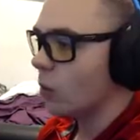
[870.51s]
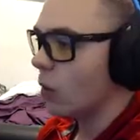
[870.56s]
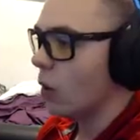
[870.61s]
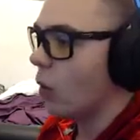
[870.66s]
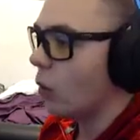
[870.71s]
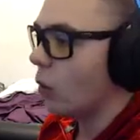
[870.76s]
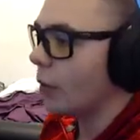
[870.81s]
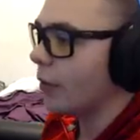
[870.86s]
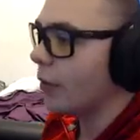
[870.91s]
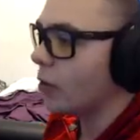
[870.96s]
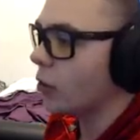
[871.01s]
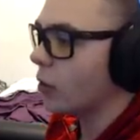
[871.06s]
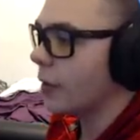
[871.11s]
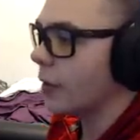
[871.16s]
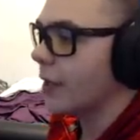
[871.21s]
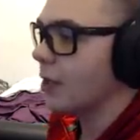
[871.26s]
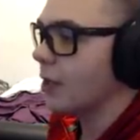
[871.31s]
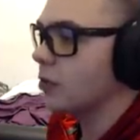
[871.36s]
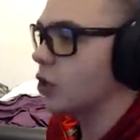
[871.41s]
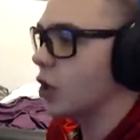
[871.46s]
We're holding
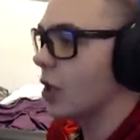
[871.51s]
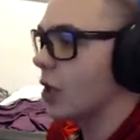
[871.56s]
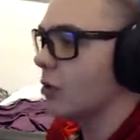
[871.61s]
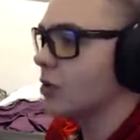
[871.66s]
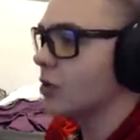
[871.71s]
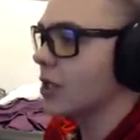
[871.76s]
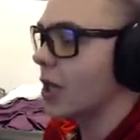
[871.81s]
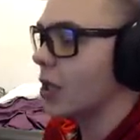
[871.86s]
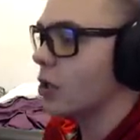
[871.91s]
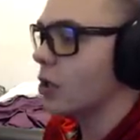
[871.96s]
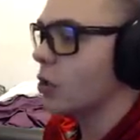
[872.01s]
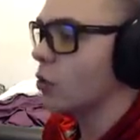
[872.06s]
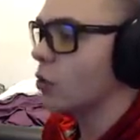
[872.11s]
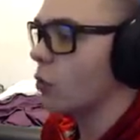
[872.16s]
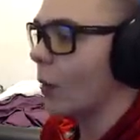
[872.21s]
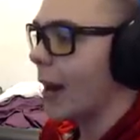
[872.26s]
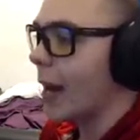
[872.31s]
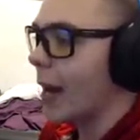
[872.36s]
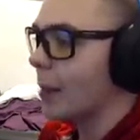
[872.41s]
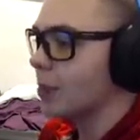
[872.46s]
Julio Jones under
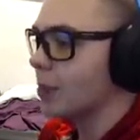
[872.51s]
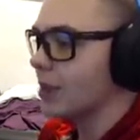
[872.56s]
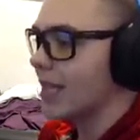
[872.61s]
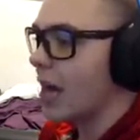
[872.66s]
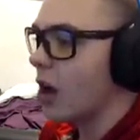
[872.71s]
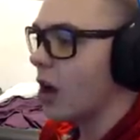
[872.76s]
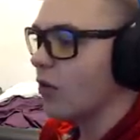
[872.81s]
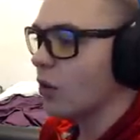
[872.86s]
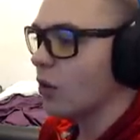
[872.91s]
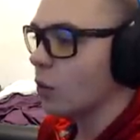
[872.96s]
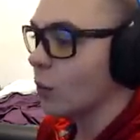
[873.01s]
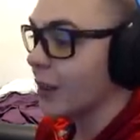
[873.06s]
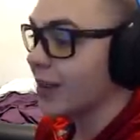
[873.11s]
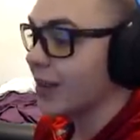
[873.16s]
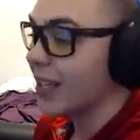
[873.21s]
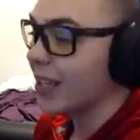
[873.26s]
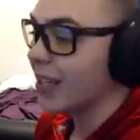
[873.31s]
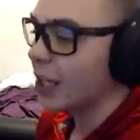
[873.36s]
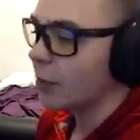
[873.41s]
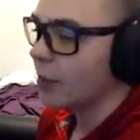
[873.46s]
wraps. Calvin
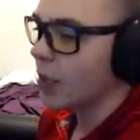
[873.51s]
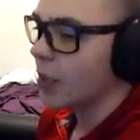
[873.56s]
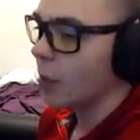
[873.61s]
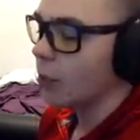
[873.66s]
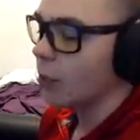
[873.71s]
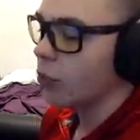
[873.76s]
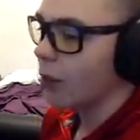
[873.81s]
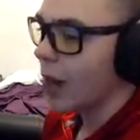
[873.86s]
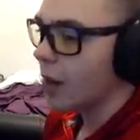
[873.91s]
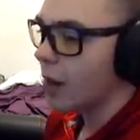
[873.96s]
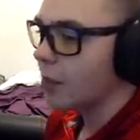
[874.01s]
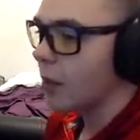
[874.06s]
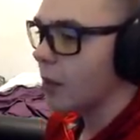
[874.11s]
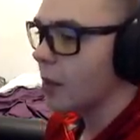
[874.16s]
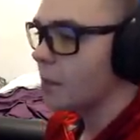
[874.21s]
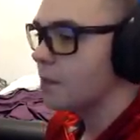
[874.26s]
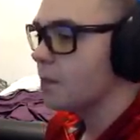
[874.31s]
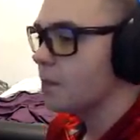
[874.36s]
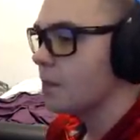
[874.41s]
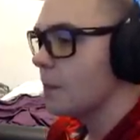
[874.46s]
Ridley could be a
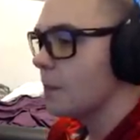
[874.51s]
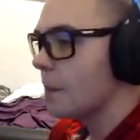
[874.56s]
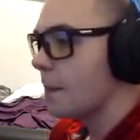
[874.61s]
problem.